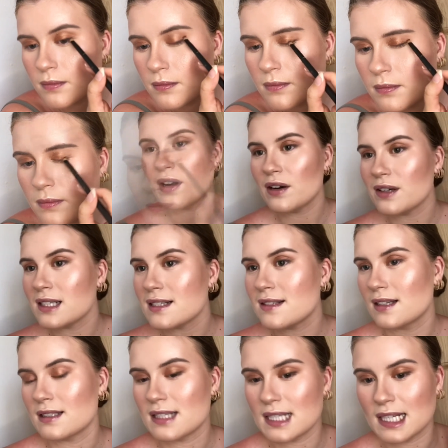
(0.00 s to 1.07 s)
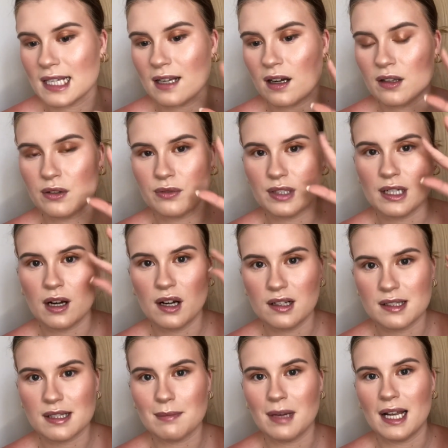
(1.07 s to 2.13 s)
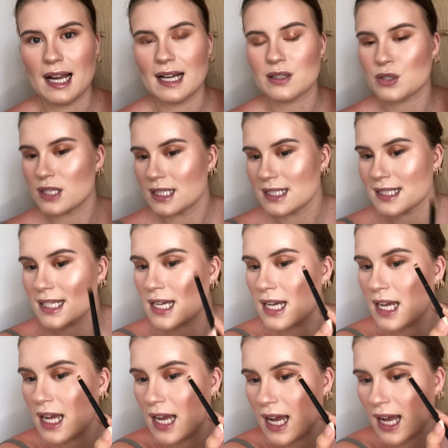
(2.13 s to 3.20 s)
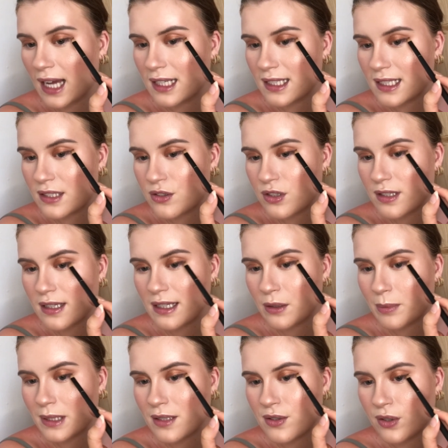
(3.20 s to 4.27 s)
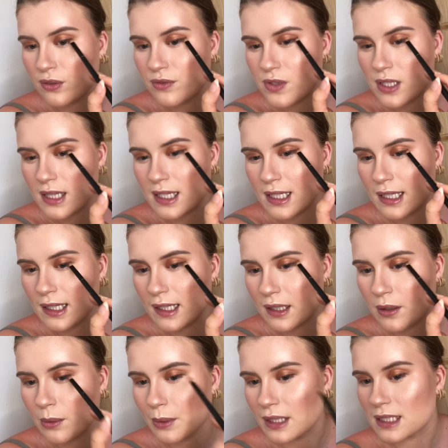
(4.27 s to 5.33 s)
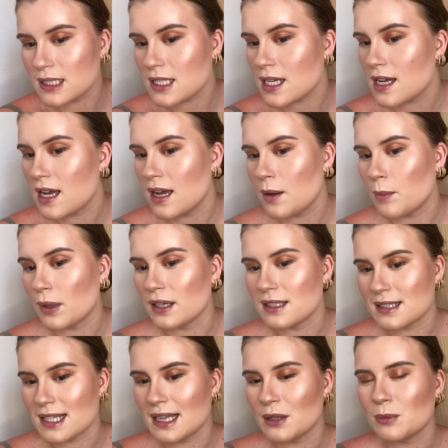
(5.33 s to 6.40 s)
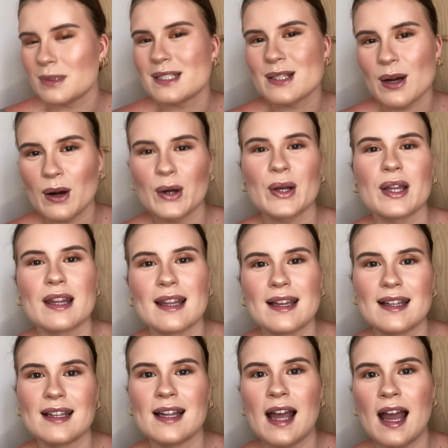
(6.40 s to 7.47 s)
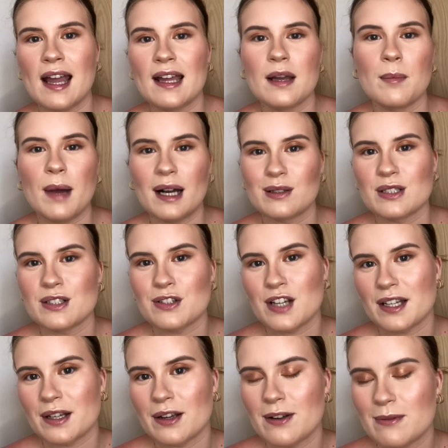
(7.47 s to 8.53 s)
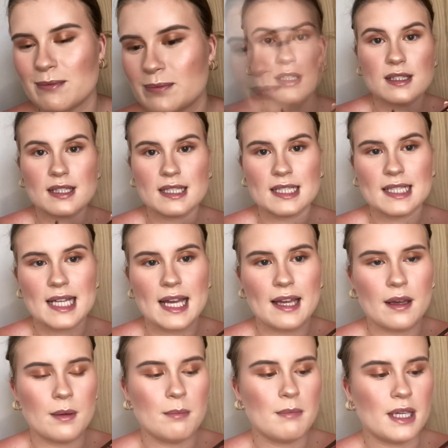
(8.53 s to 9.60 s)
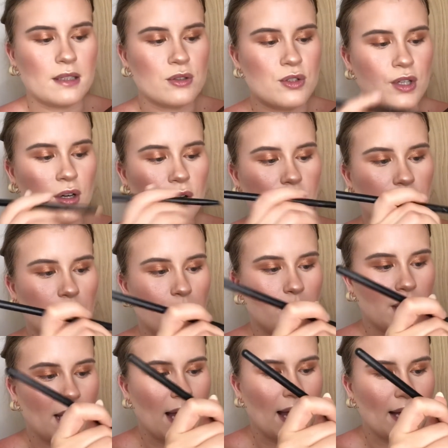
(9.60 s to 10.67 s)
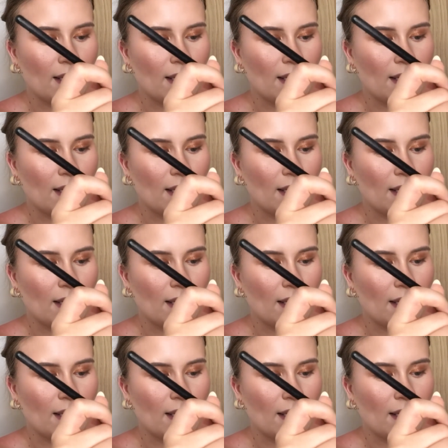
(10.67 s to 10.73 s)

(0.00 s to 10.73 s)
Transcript: Very subtly kind of enhancing my lashes, and it's just a little bit softer than a liquid, but it's a little bit darker than a powdered shadow. Just going to take a mixture of the black